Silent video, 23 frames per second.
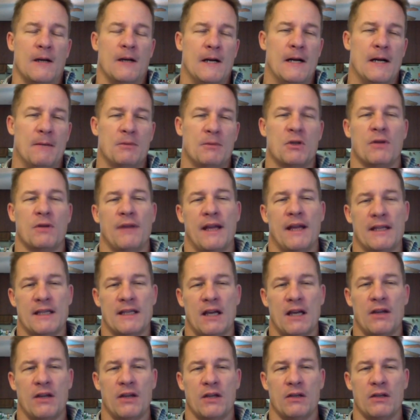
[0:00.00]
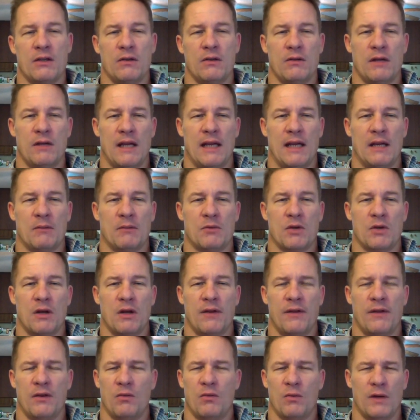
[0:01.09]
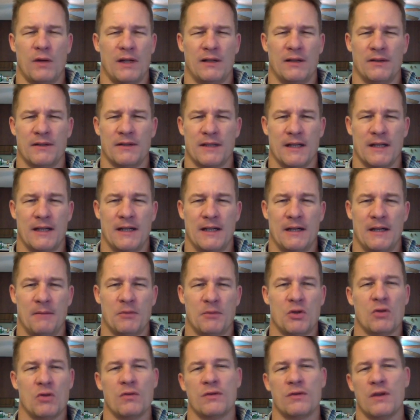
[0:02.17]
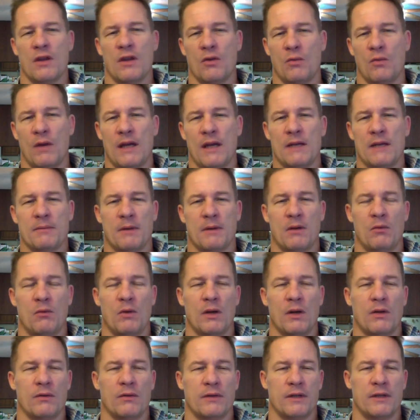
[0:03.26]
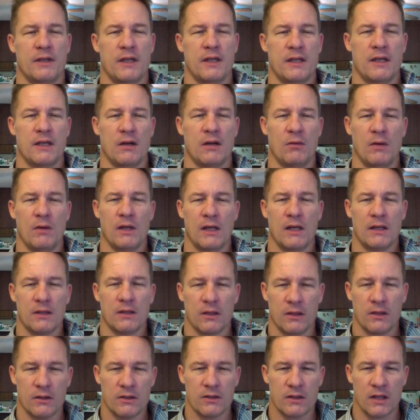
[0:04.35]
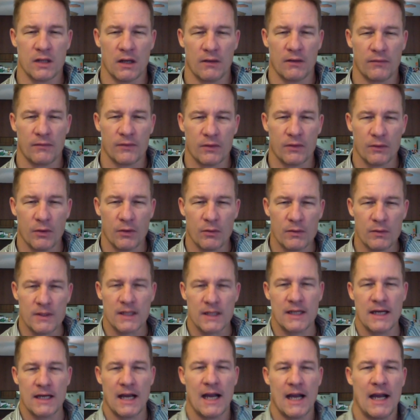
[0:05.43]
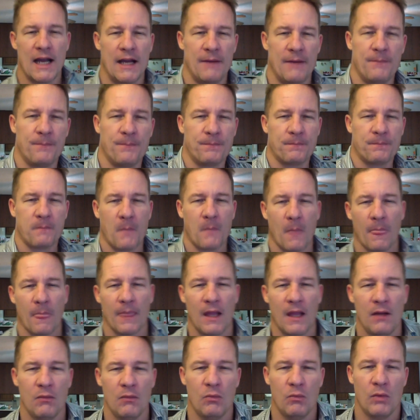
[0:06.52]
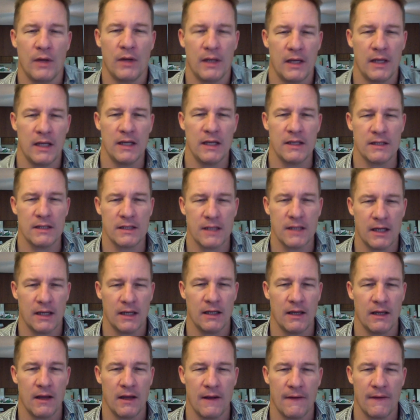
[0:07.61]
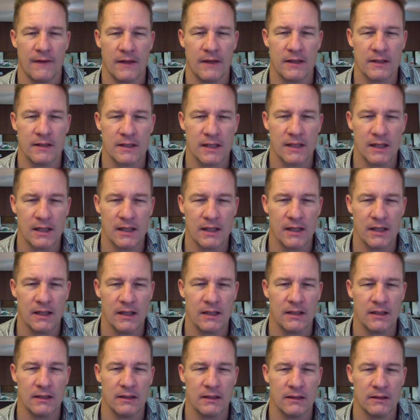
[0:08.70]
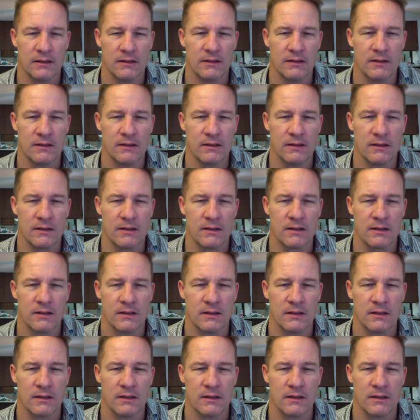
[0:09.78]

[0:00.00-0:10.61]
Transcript: So that's how you can do it, and I'm trying to think what else. I'm sure there's other ways, but I don't want to go into detail. I want to get the good stuff. So there was a guy, and he said, this guy is,